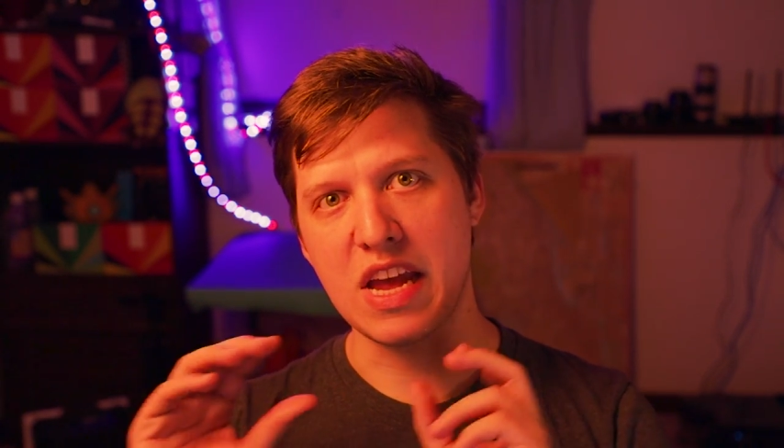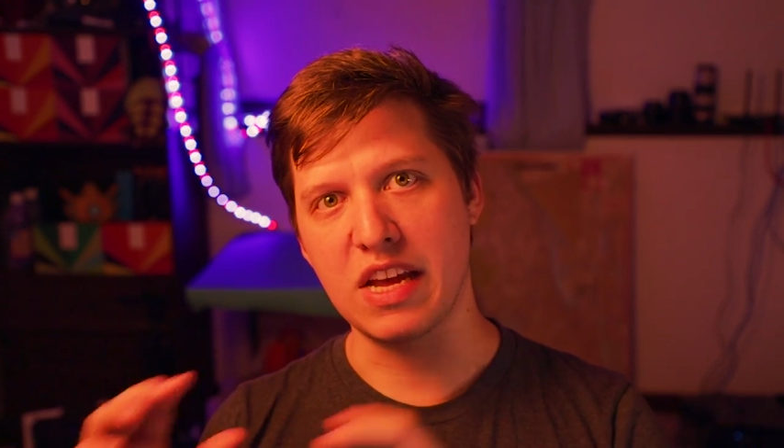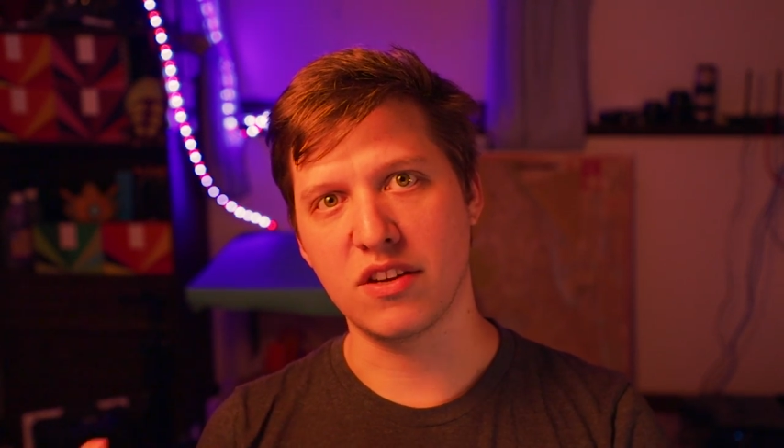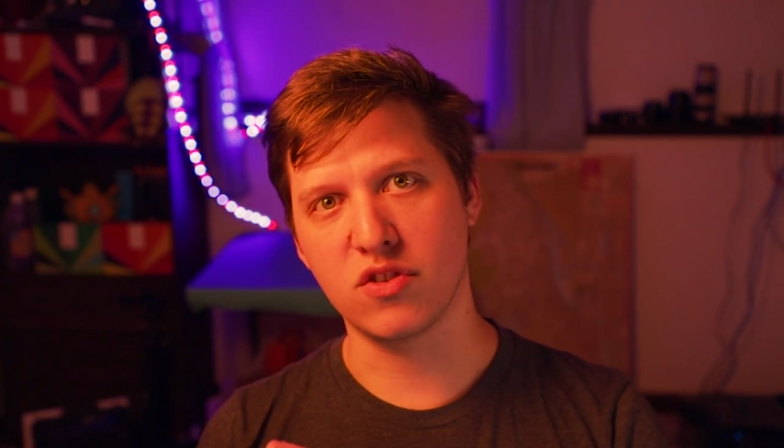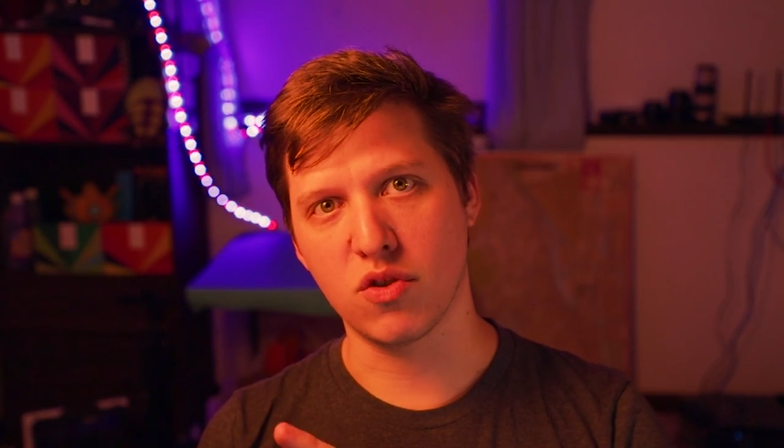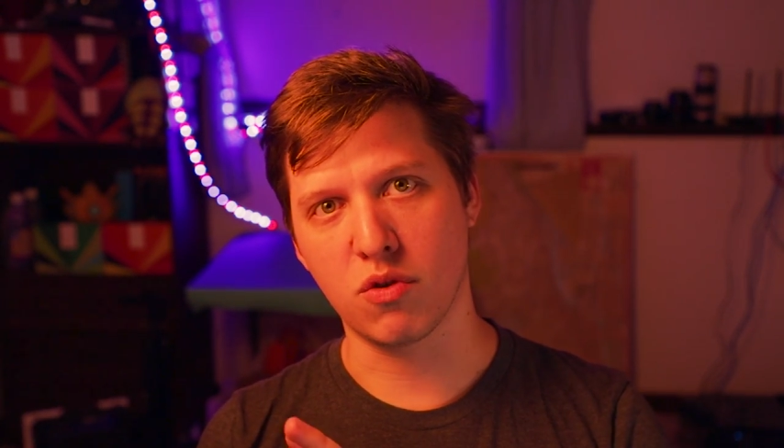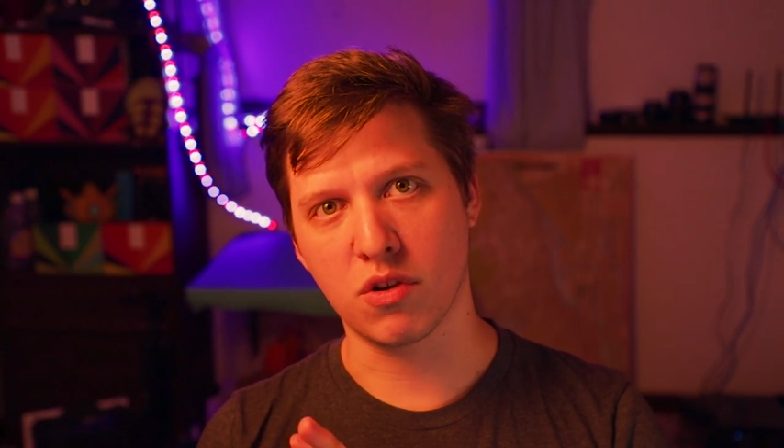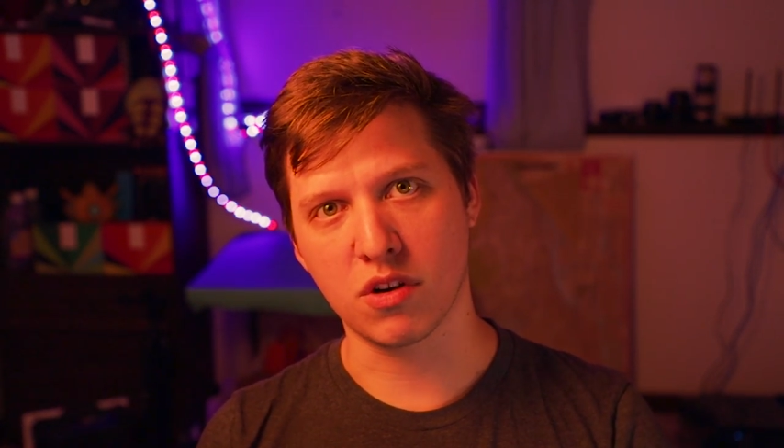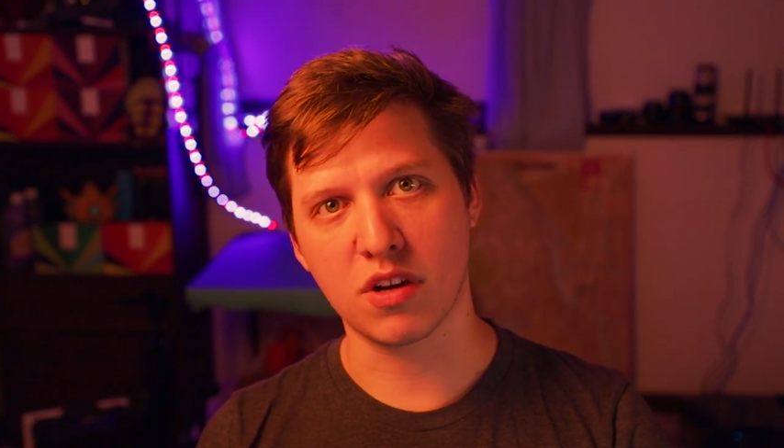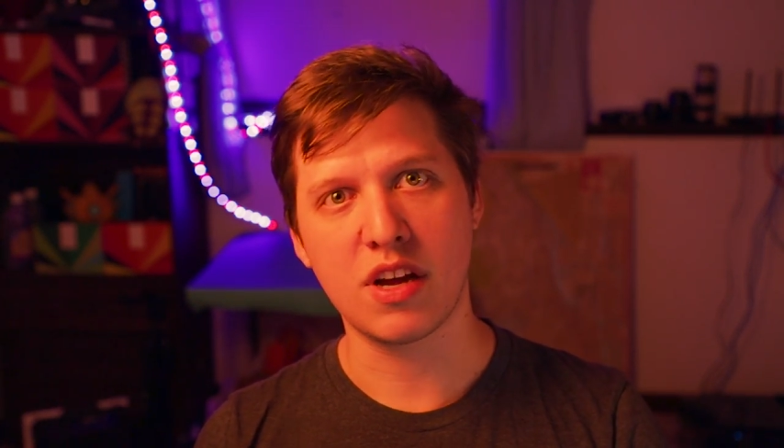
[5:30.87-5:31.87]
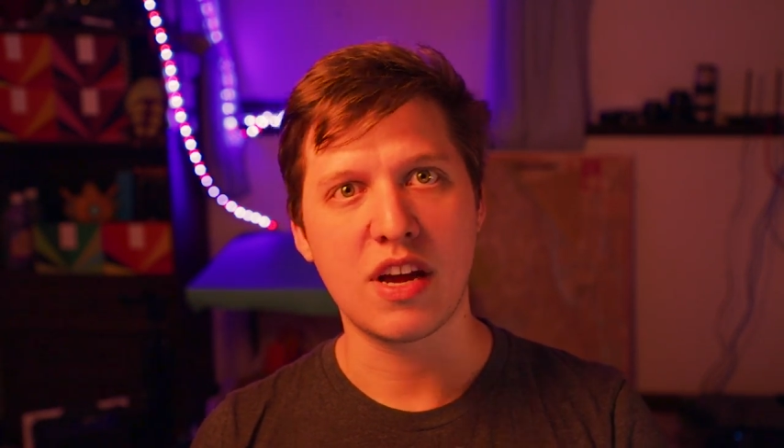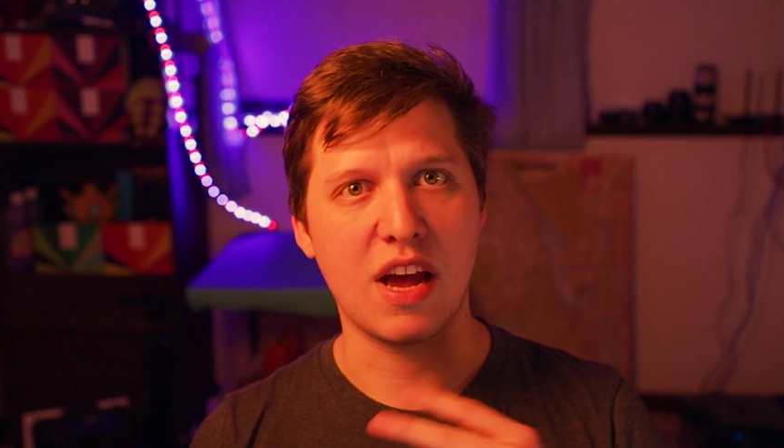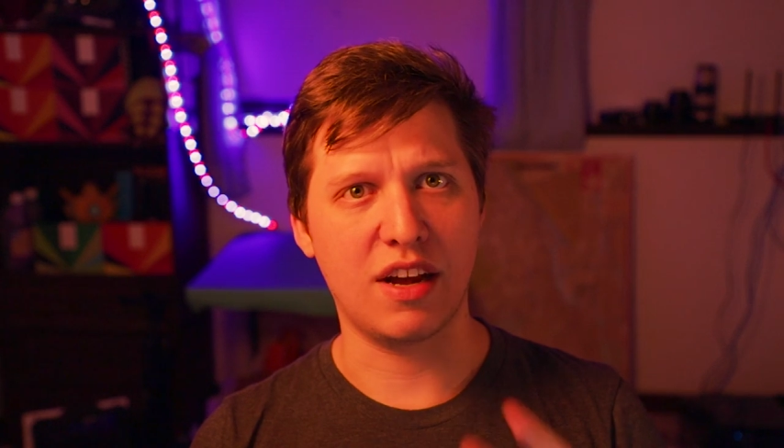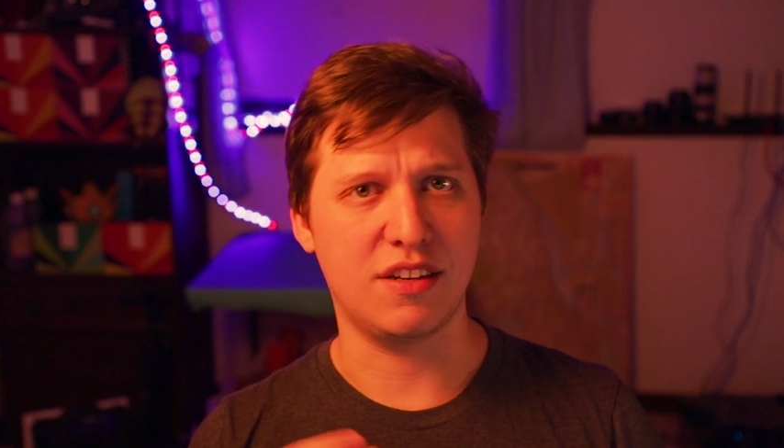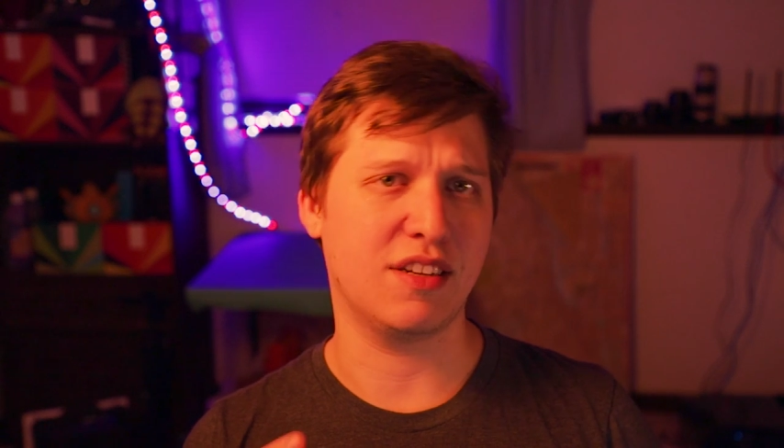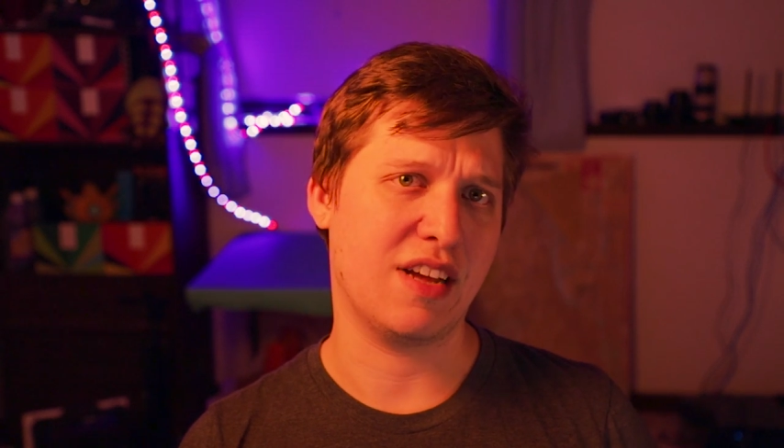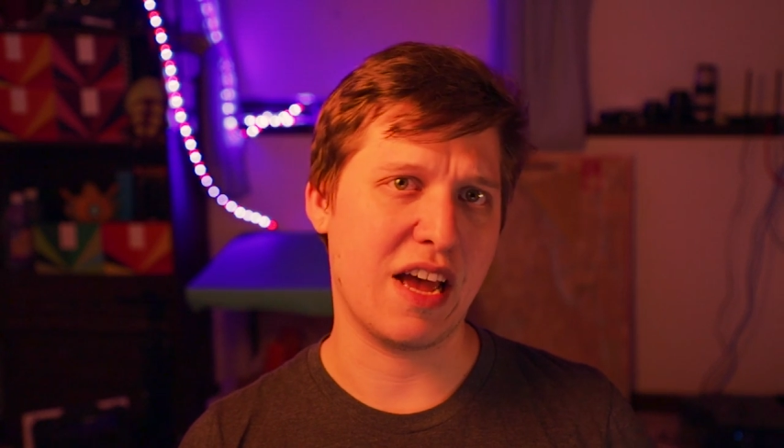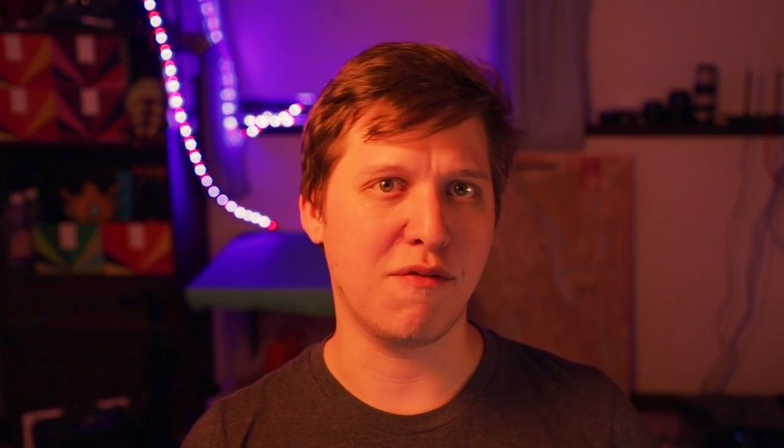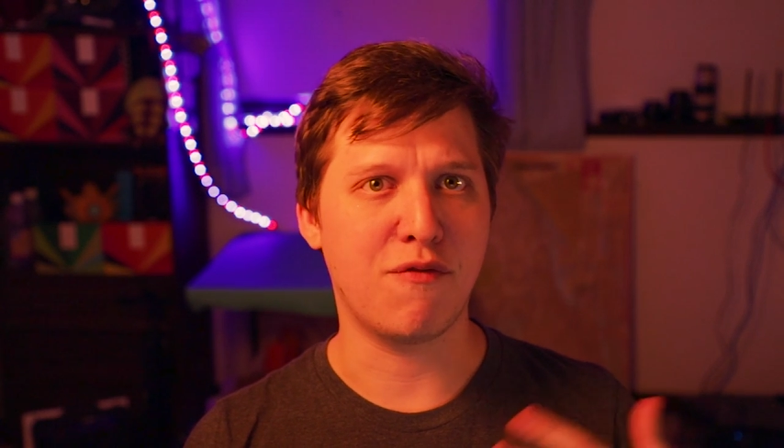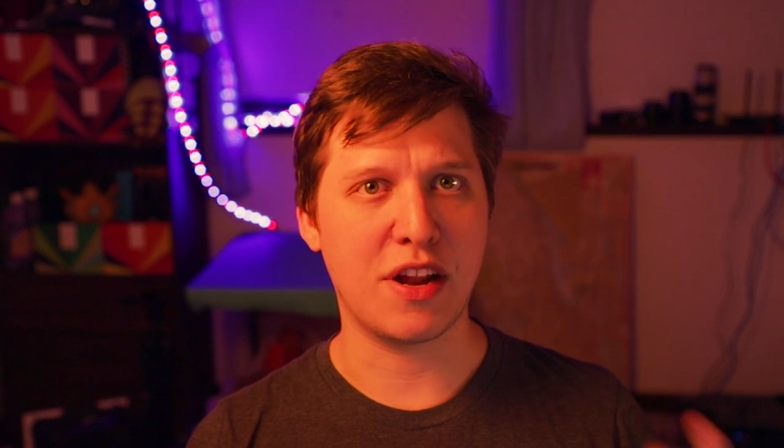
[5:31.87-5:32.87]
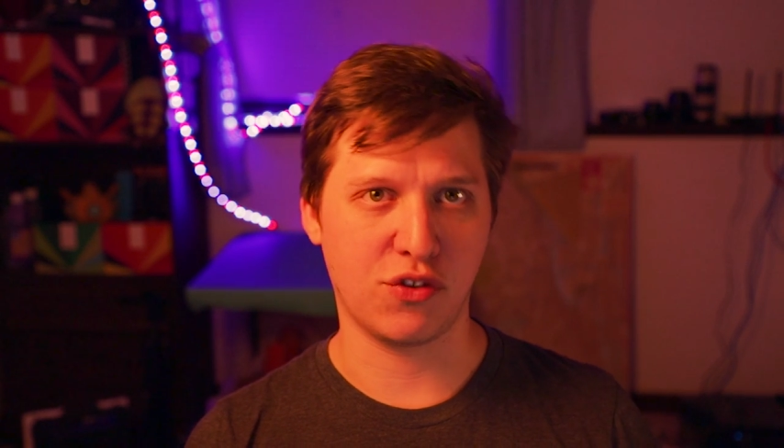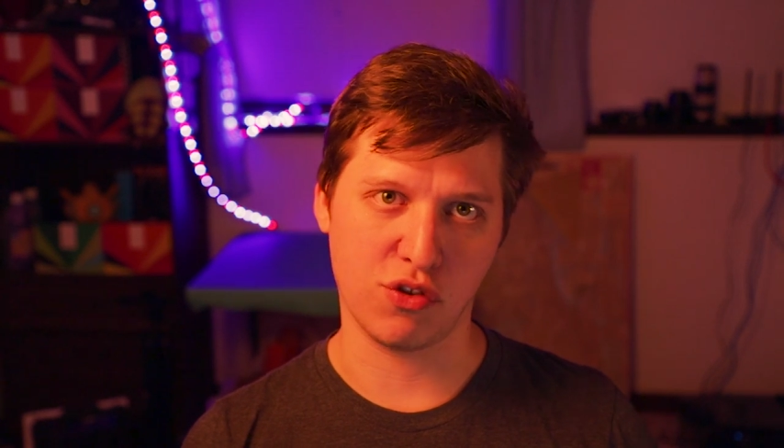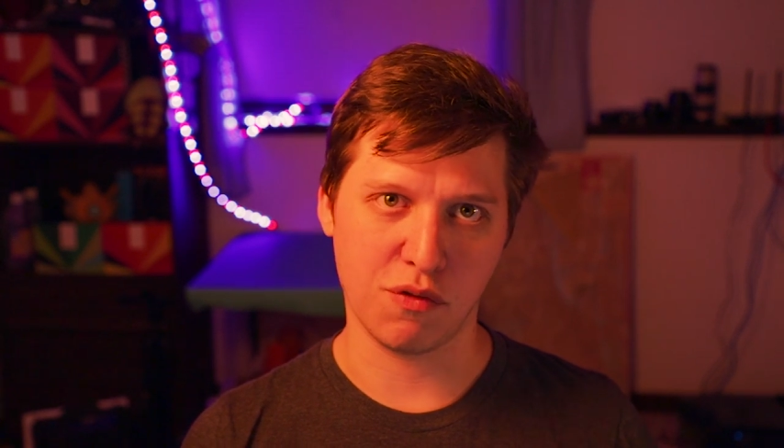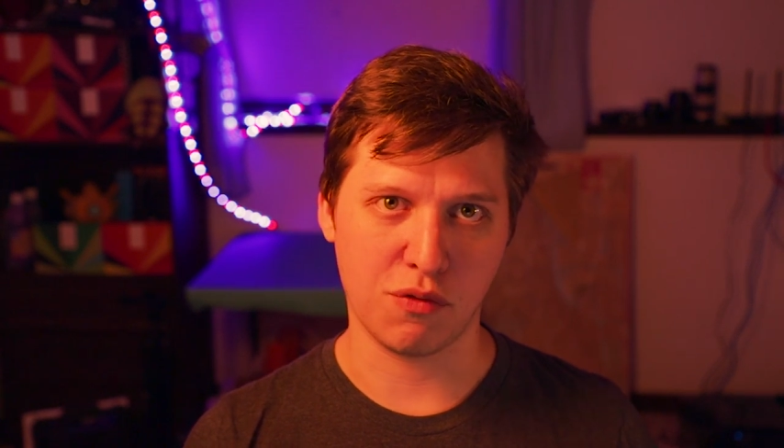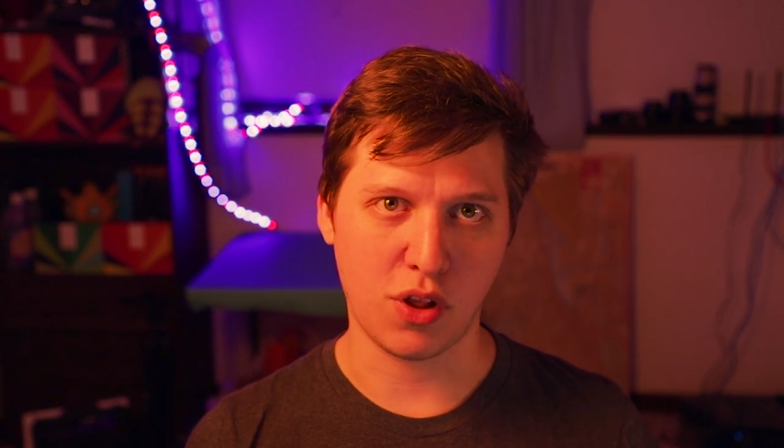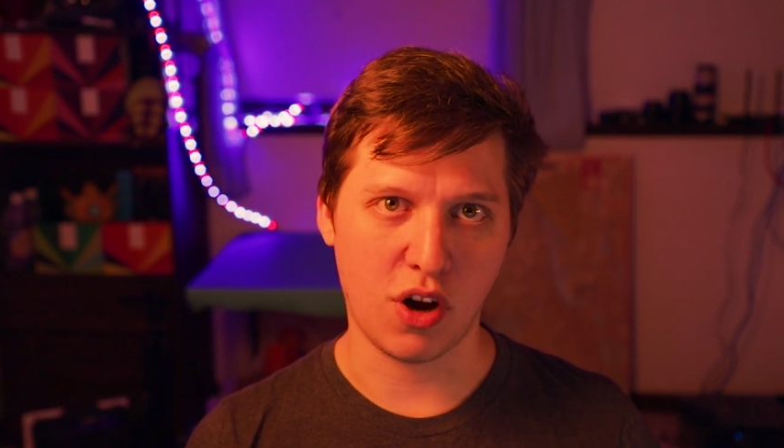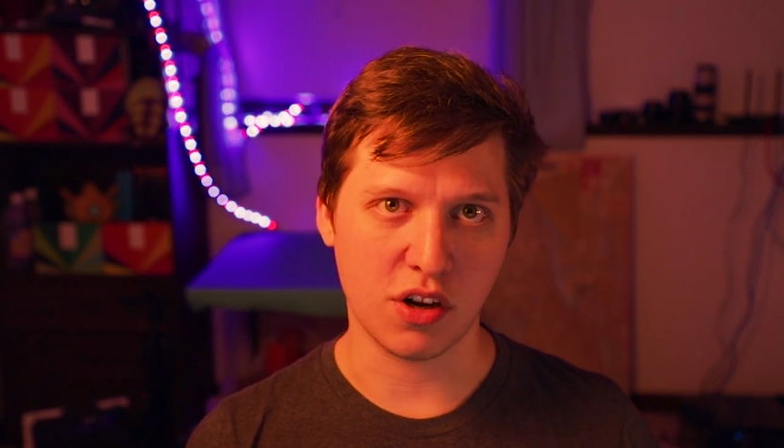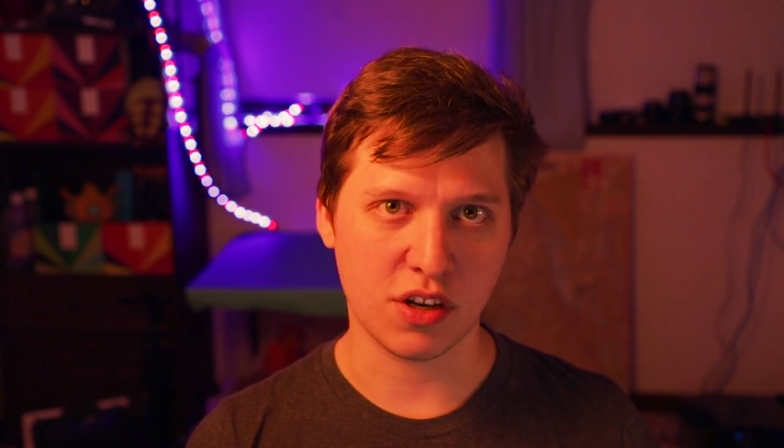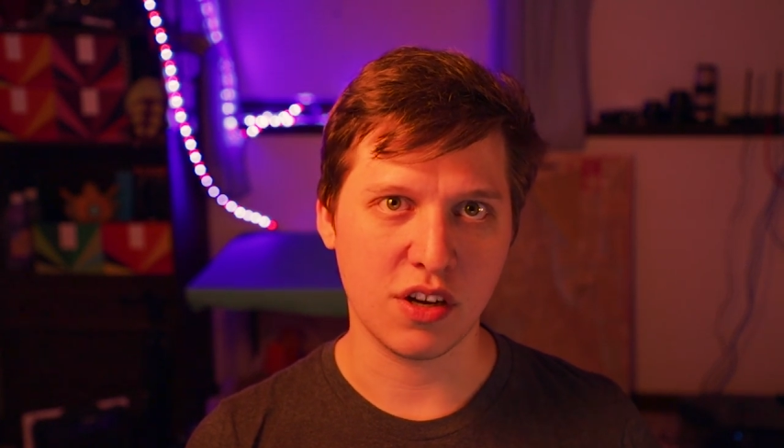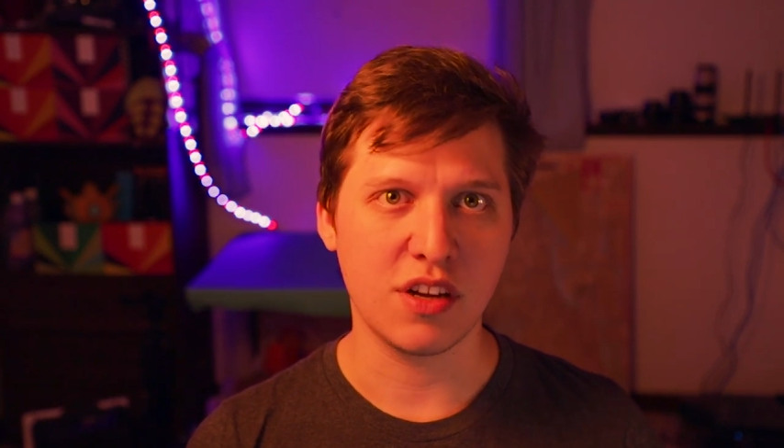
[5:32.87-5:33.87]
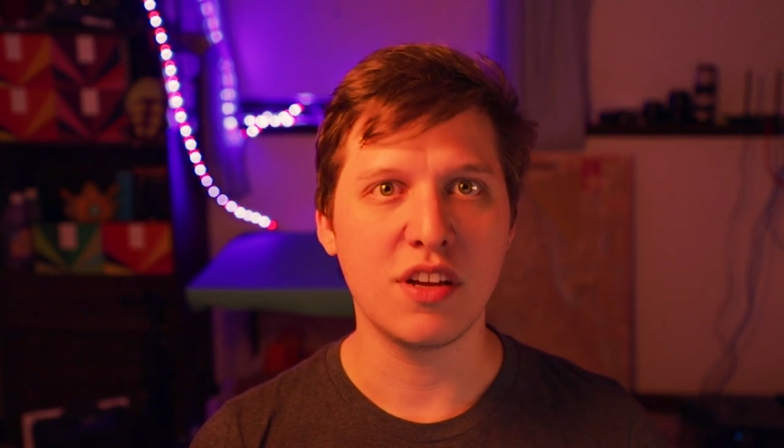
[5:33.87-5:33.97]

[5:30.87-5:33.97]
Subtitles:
indoor adventure vlog.